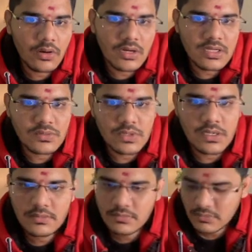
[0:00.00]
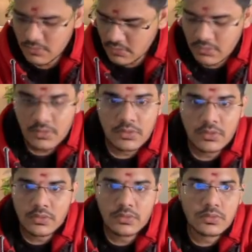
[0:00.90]
order as well.
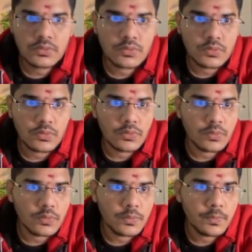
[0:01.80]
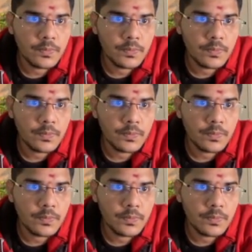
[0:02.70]
So